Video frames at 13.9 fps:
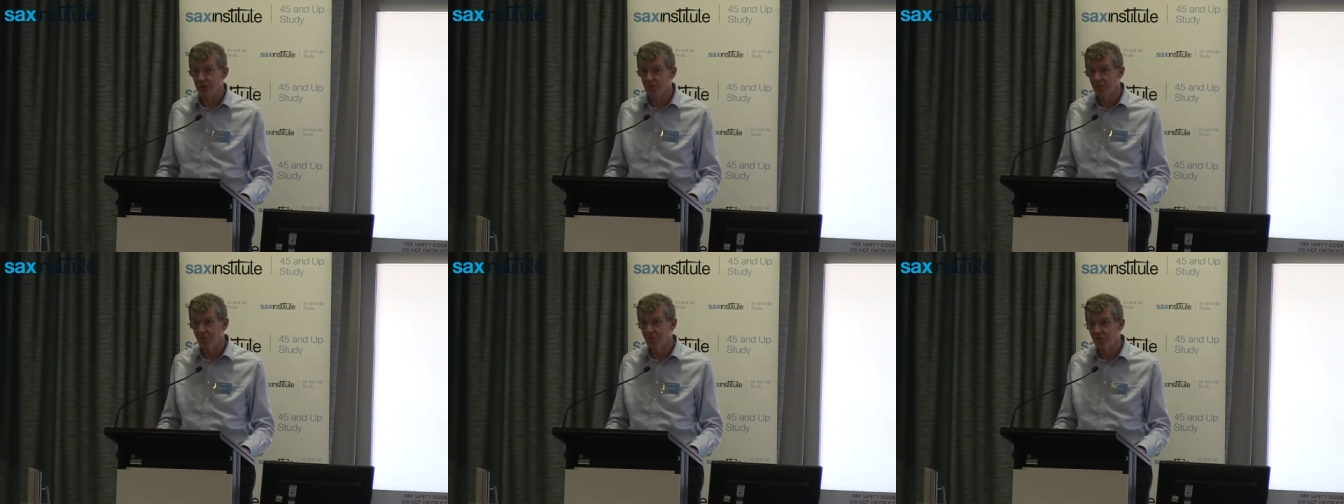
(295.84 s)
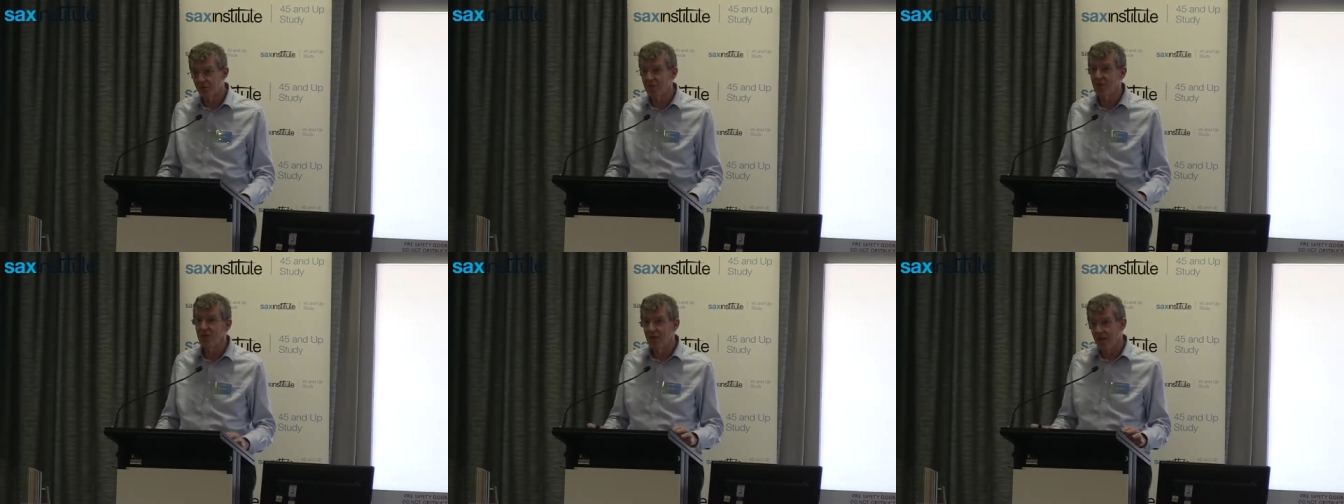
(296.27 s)

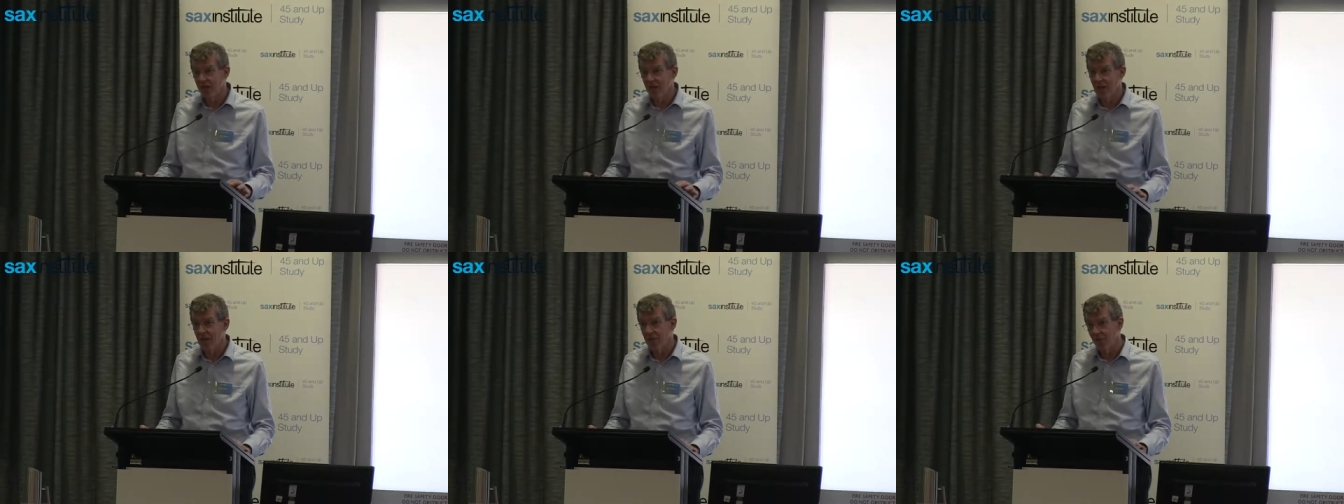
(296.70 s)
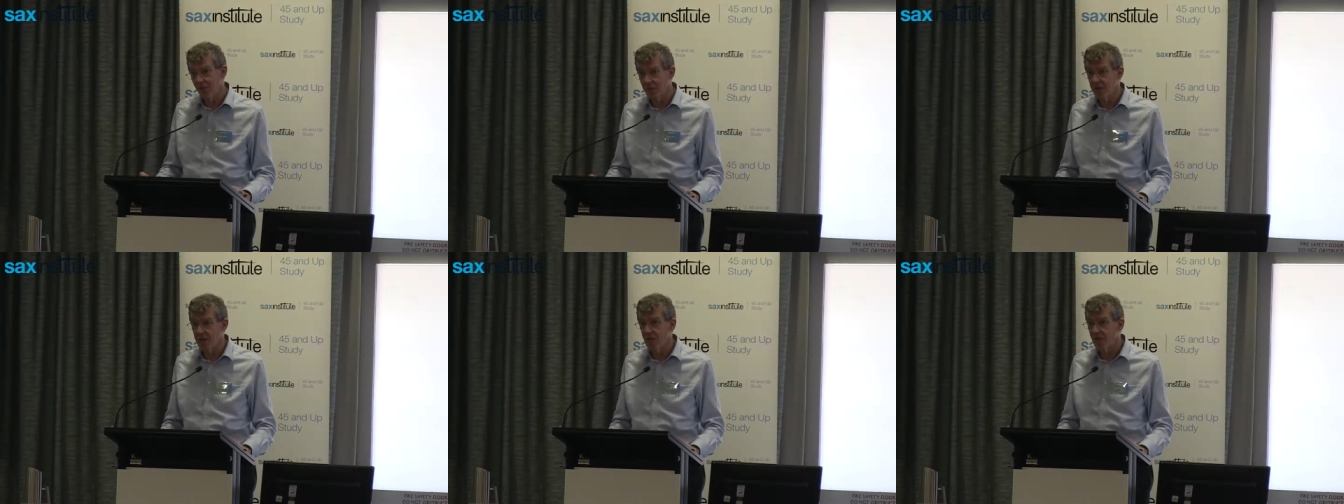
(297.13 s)
revolution and the other was
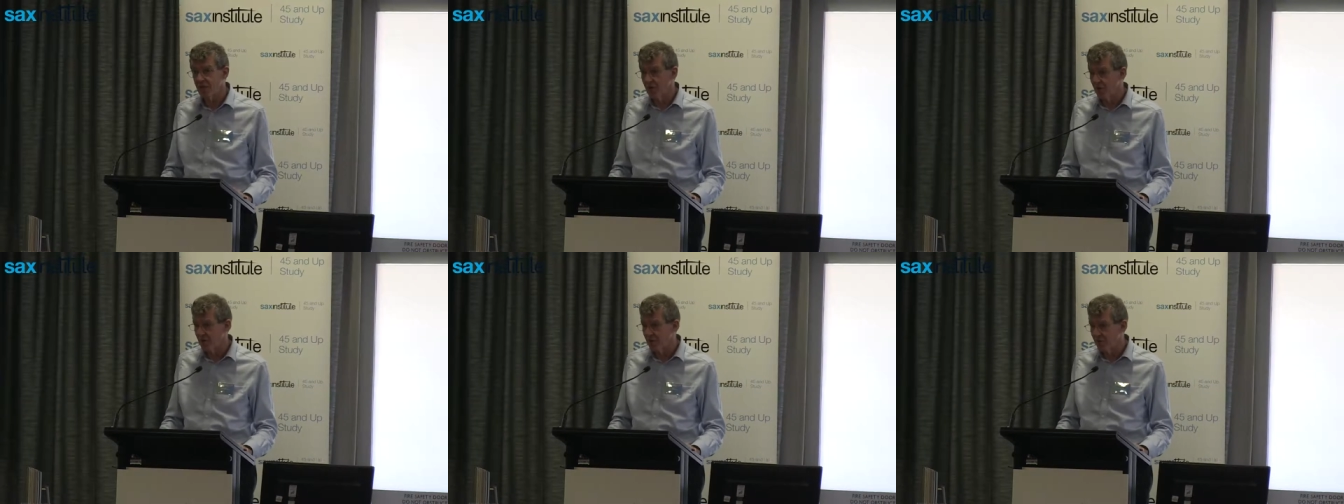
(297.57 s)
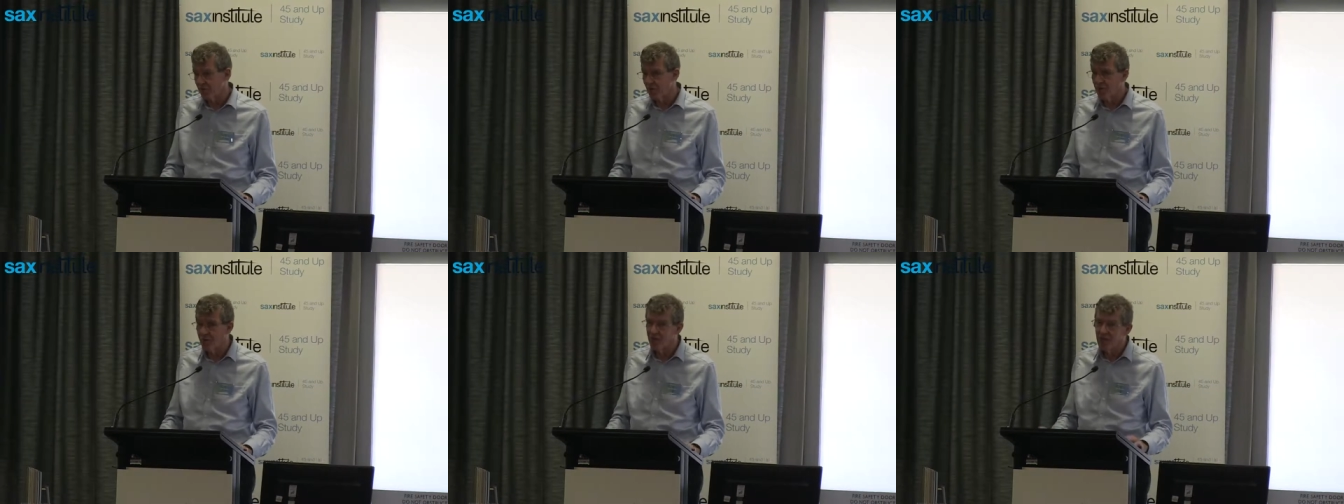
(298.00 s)
the industrial
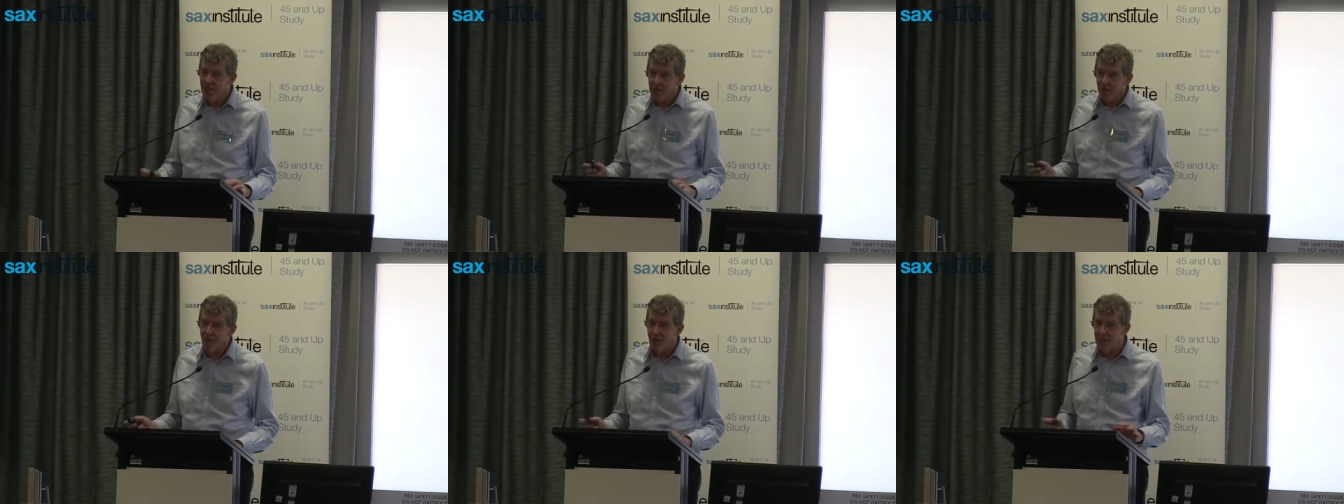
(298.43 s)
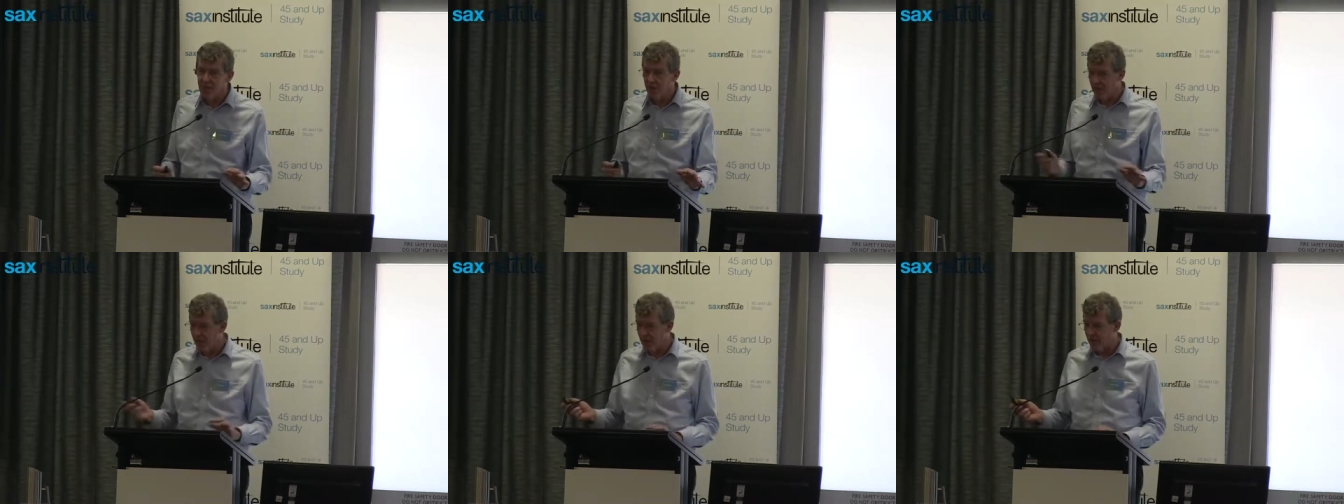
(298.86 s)
revolution. Could have been
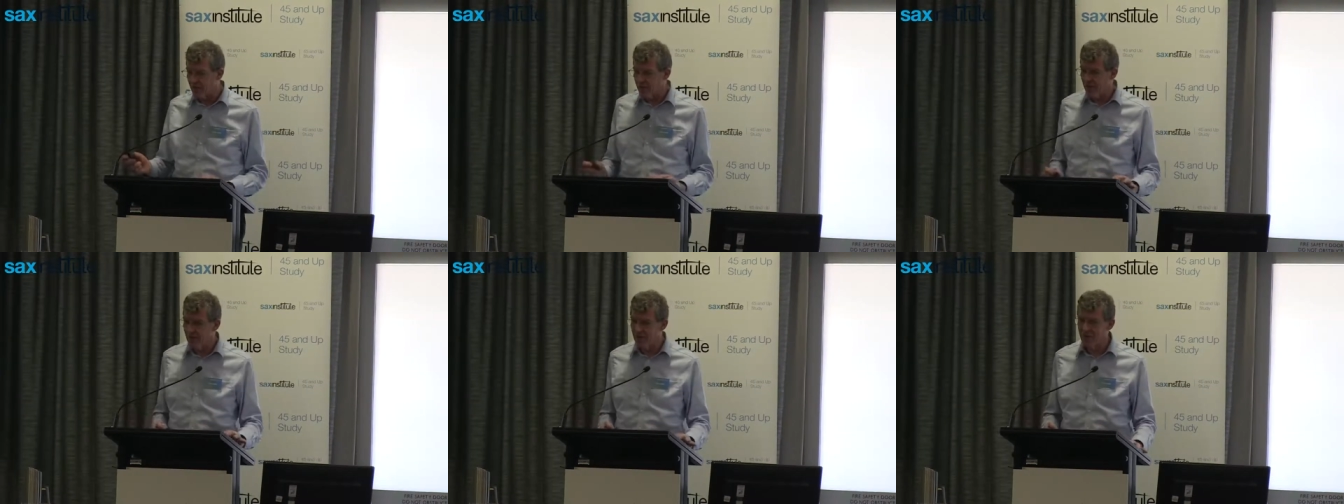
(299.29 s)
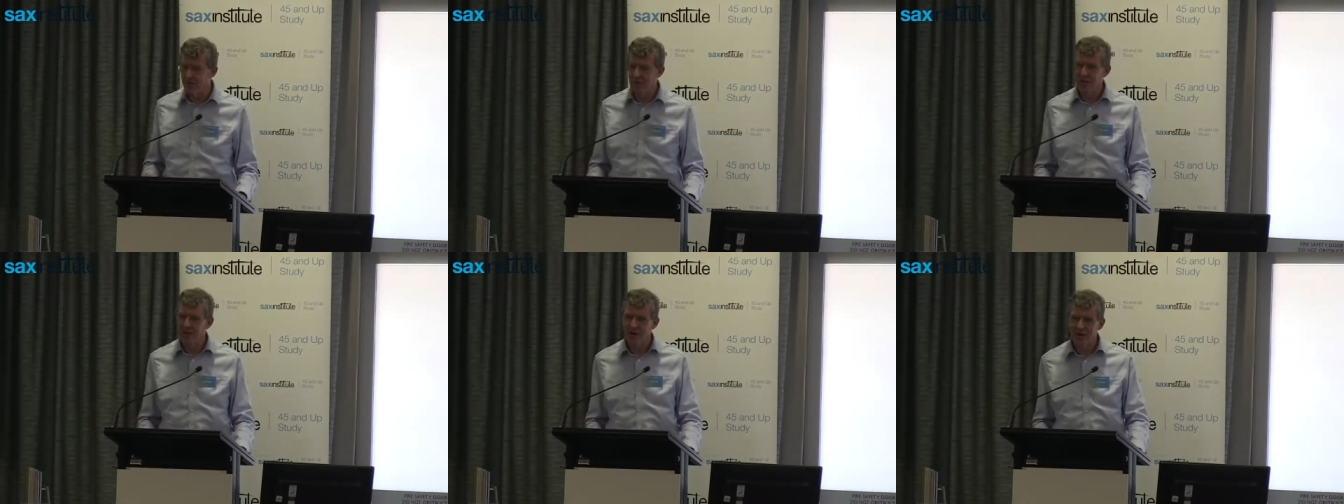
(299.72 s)
the French and the
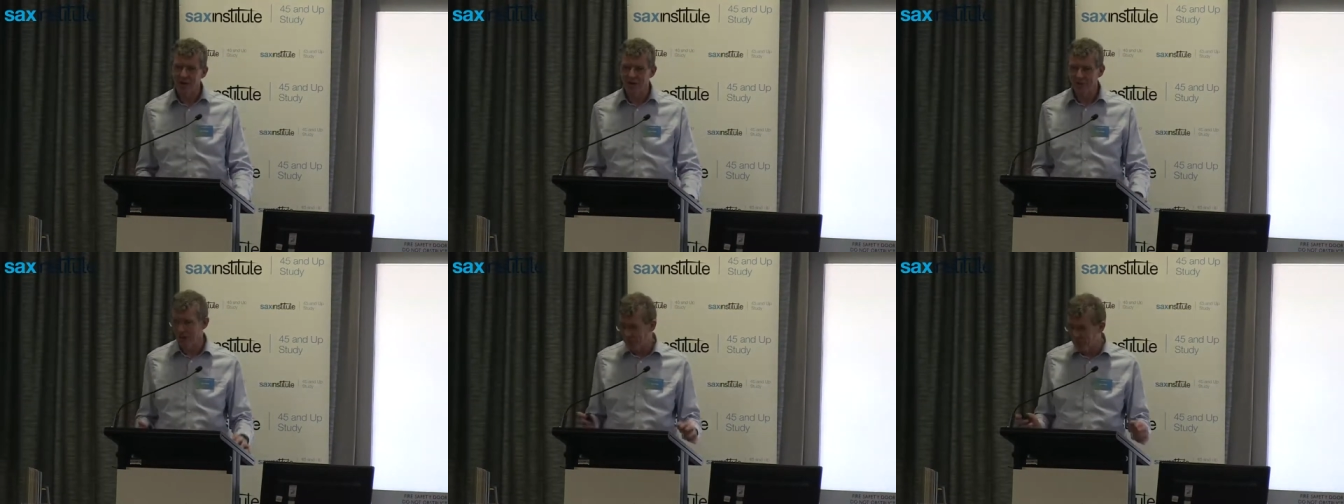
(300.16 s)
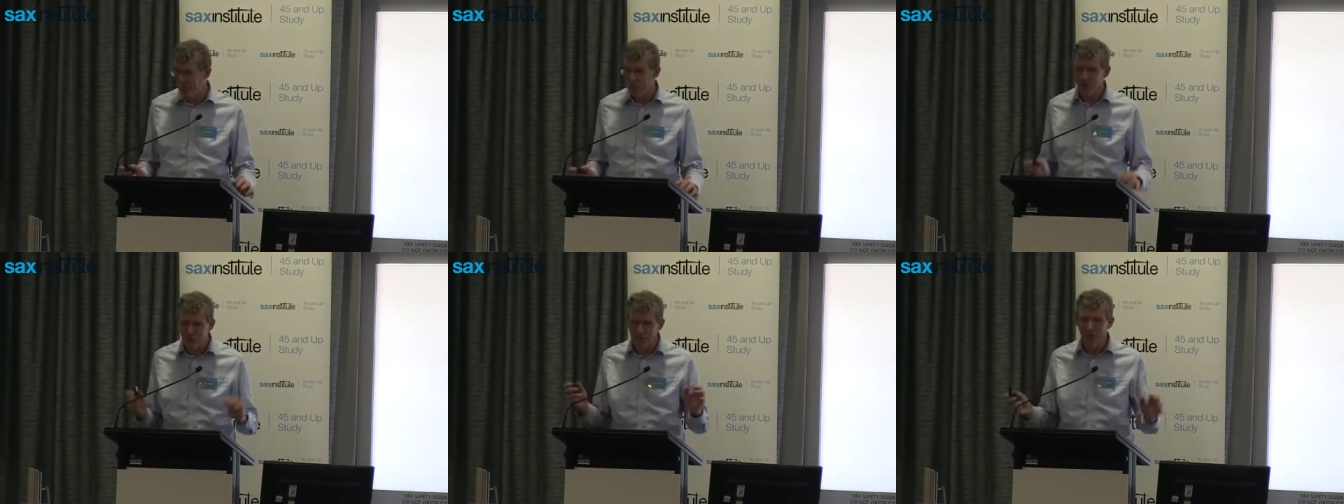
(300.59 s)
American
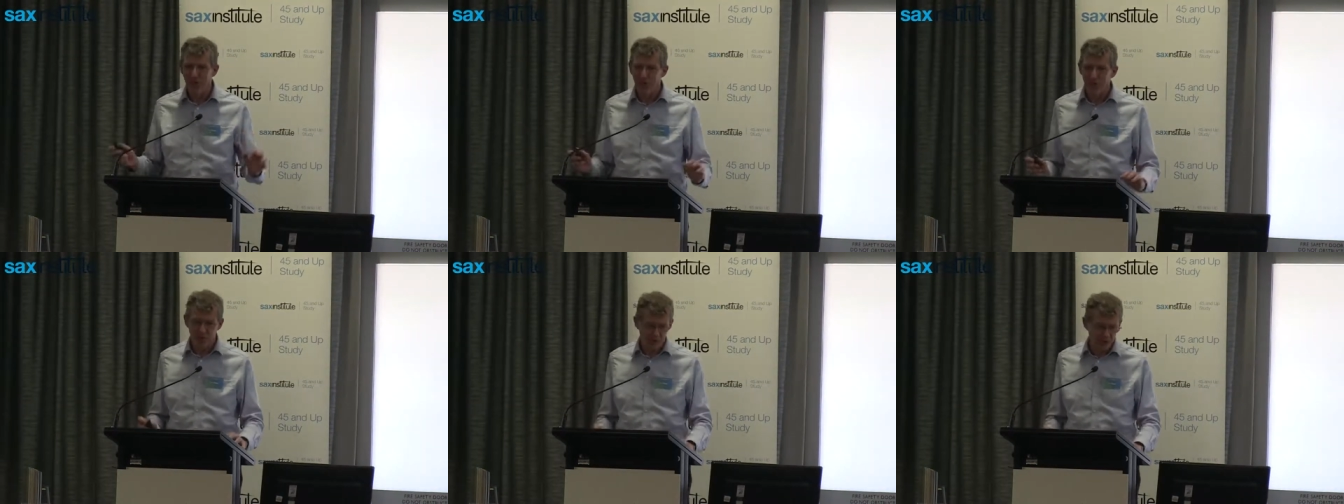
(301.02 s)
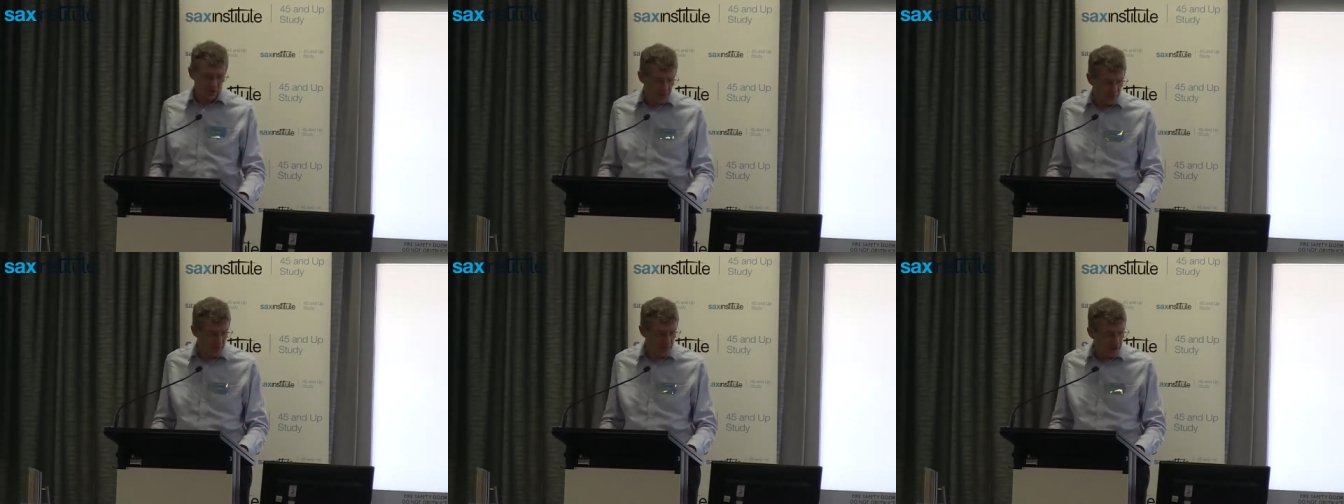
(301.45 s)
revolutions, but it wasn't.
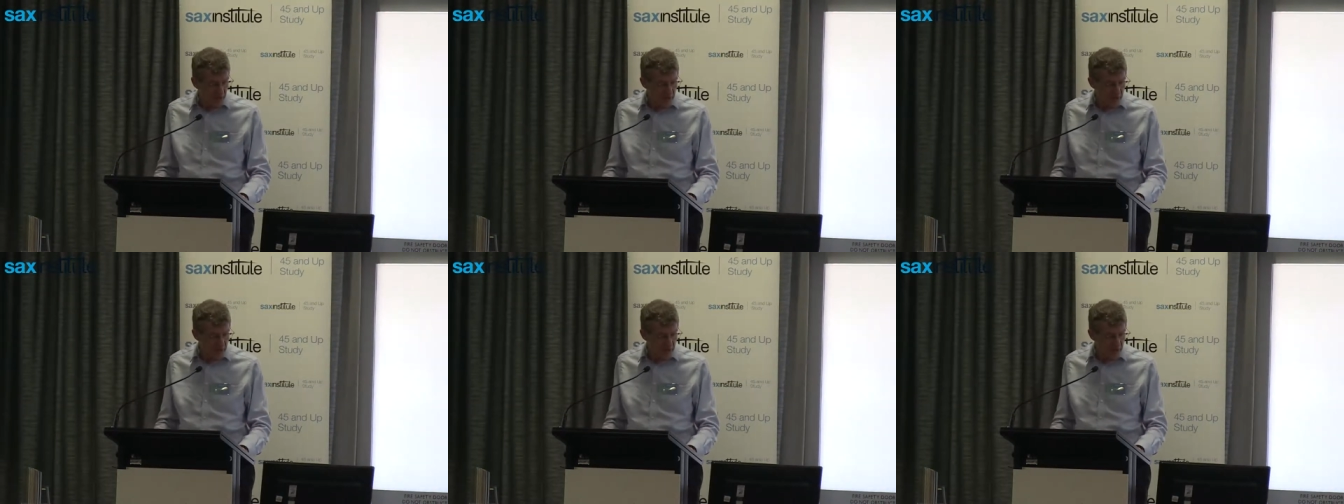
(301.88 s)
It was